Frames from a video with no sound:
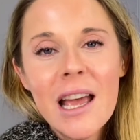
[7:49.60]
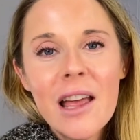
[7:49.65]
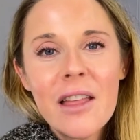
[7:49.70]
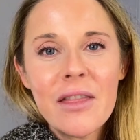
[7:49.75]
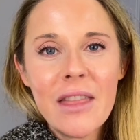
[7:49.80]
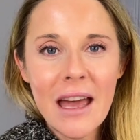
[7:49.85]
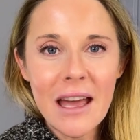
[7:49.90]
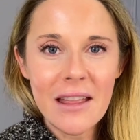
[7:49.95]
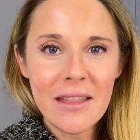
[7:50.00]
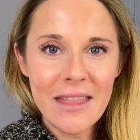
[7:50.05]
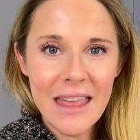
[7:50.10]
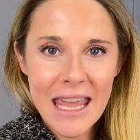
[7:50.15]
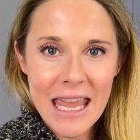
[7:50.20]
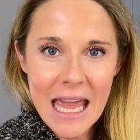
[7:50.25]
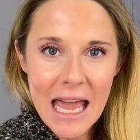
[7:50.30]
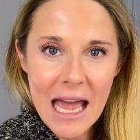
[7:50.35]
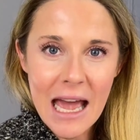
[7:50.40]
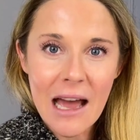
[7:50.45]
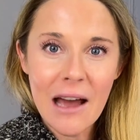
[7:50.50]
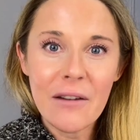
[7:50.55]
that they
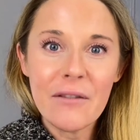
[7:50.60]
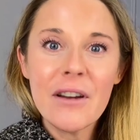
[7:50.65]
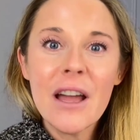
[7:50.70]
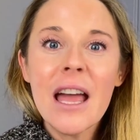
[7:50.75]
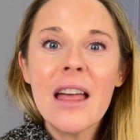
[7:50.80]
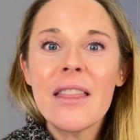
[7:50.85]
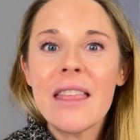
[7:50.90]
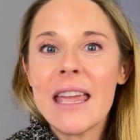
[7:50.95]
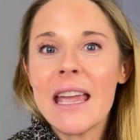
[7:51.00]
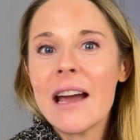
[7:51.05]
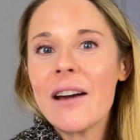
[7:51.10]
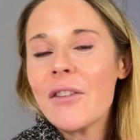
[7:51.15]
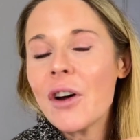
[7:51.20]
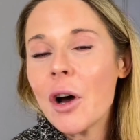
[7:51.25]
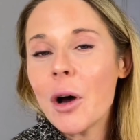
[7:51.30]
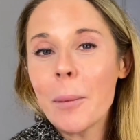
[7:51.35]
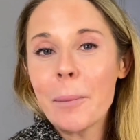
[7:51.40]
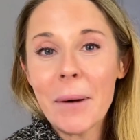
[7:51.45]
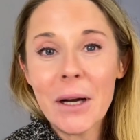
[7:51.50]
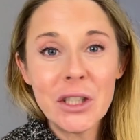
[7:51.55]
have. They have
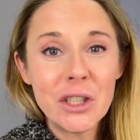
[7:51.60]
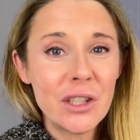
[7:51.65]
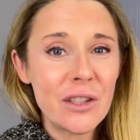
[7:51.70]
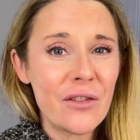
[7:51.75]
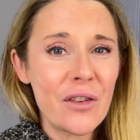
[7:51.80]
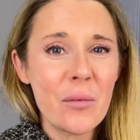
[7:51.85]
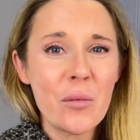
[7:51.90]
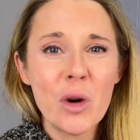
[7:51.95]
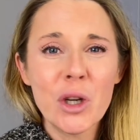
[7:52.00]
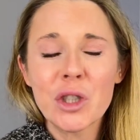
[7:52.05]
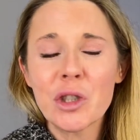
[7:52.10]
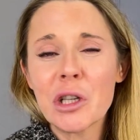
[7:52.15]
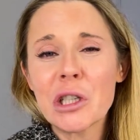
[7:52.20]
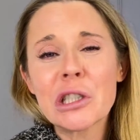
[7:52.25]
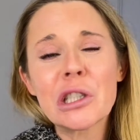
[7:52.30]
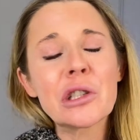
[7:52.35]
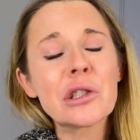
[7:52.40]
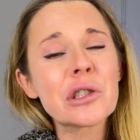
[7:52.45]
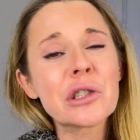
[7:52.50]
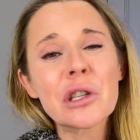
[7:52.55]
a bunch of different
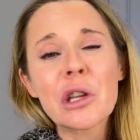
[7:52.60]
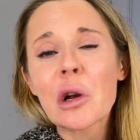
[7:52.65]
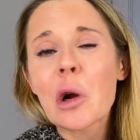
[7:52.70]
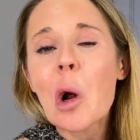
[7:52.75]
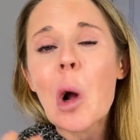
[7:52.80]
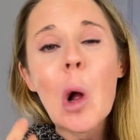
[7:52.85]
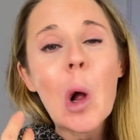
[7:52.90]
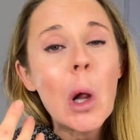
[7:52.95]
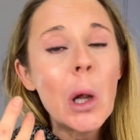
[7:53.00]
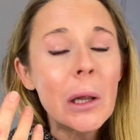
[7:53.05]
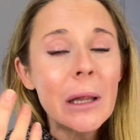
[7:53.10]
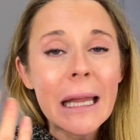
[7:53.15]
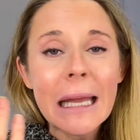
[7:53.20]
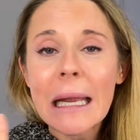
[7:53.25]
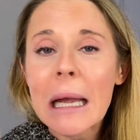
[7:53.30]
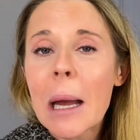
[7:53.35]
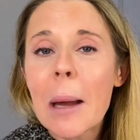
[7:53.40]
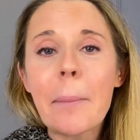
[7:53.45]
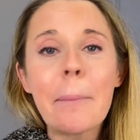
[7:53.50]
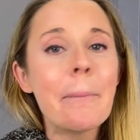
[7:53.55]
moisturizers. They're all
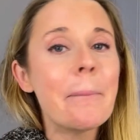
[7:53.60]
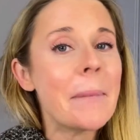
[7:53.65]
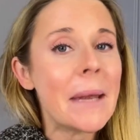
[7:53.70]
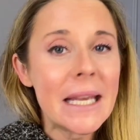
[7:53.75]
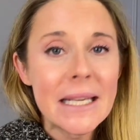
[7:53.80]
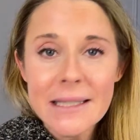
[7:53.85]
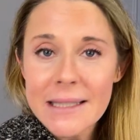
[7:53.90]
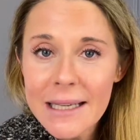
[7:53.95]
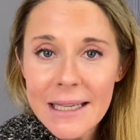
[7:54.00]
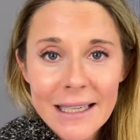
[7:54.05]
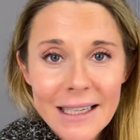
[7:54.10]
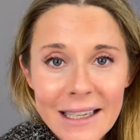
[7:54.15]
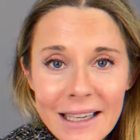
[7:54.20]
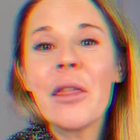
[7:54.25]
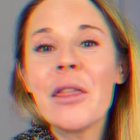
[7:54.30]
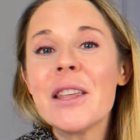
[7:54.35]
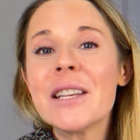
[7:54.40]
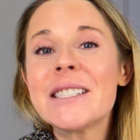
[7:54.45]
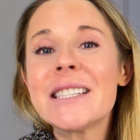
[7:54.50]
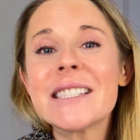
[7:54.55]
like amazing.
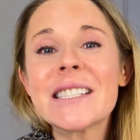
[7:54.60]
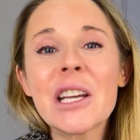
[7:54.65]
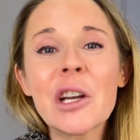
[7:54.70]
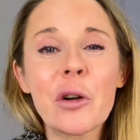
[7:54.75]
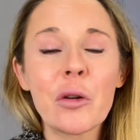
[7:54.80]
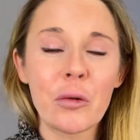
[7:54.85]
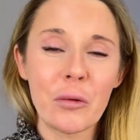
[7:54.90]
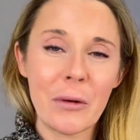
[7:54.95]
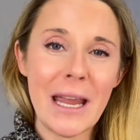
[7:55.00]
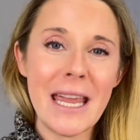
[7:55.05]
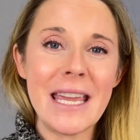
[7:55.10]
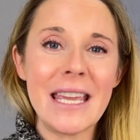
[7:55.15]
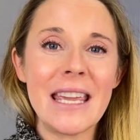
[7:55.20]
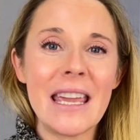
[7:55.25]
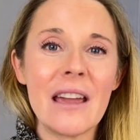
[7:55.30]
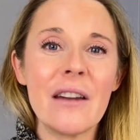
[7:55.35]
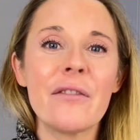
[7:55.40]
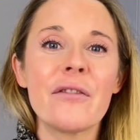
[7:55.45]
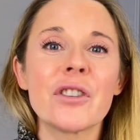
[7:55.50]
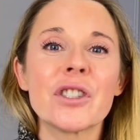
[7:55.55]
This is a great
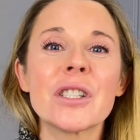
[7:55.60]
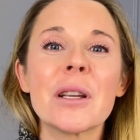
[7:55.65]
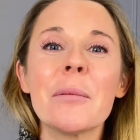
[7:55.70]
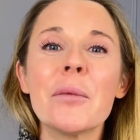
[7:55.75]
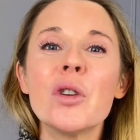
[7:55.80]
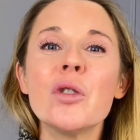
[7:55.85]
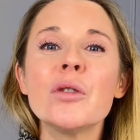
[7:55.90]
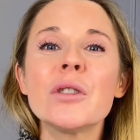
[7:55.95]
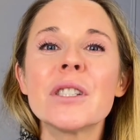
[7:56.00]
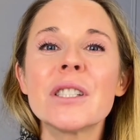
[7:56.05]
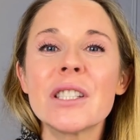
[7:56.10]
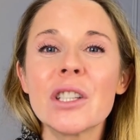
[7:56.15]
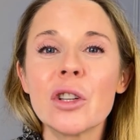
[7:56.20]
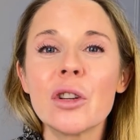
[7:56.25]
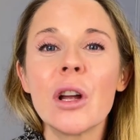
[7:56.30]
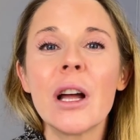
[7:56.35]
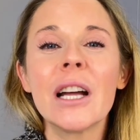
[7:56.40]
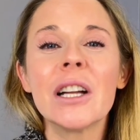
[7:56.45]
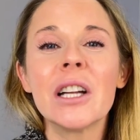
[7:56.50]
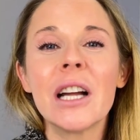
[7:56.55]
gift for someone who's
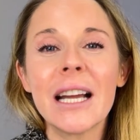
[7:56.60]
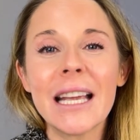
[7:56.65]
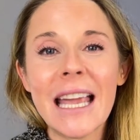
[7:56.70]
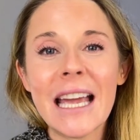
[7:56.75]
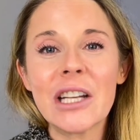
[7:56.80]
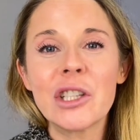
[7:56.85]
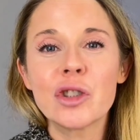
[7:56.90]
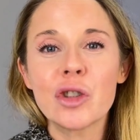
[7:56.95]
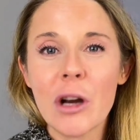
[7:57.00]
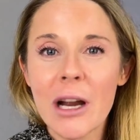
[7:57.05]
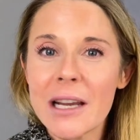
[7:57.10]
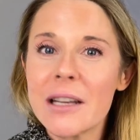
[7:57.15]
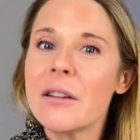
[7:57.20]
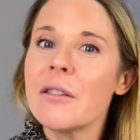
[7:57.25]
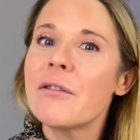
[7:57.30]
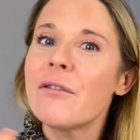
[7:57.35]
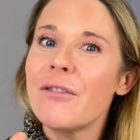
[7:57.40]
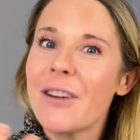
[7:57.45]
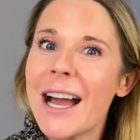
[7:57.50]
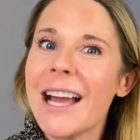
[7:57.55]
still, again, trying to
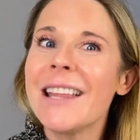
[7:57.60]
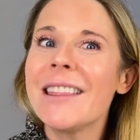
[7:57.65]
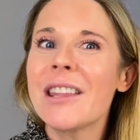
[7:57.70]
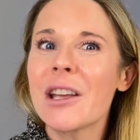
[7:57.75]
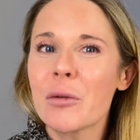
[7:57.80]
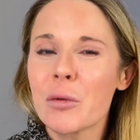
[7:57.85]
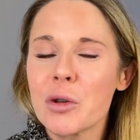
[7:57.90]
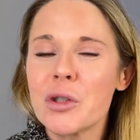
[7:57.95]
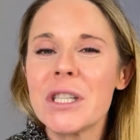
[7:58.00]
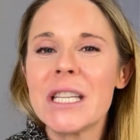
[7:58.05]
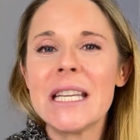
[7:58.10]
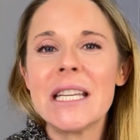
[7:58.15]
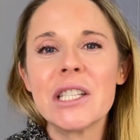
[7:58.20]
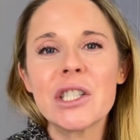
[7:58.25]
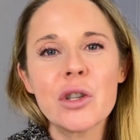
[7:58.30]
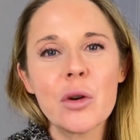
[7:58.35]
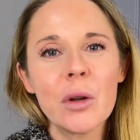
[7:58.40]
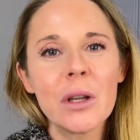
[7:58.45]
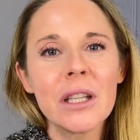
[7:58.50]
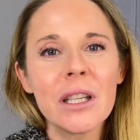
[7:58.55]
find their routine.
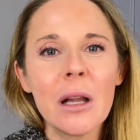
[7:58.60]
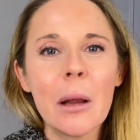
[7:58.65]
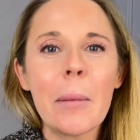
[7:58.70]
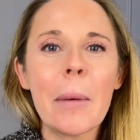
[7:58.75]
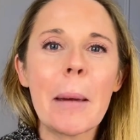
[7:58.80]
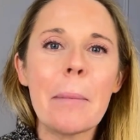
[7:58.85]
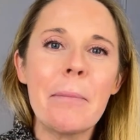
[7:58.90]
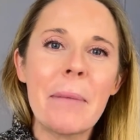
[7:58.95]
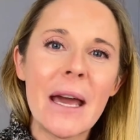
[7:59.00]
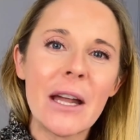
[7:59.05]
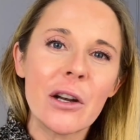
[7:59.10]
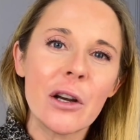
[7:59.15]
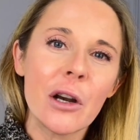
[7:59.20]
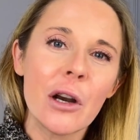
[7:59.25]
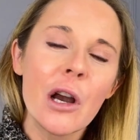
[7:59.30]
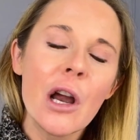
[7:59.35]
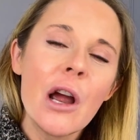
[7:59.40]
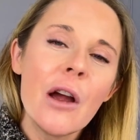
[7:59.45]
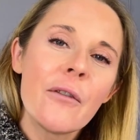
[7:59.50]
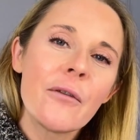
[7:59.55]
So a little bit
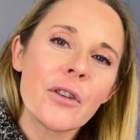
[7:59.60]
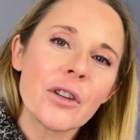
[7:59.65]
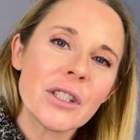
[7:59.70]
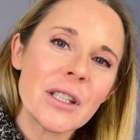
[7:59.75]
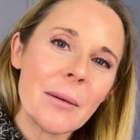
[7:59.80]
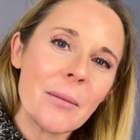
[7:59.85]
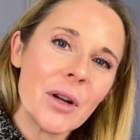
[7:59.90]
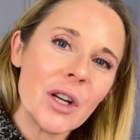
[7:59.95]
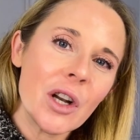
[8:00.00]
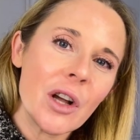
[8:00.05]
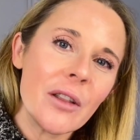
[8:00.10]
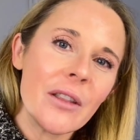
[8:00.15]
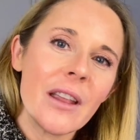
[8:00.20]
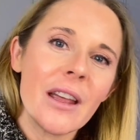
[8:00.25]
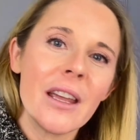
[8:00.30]
better for someone on the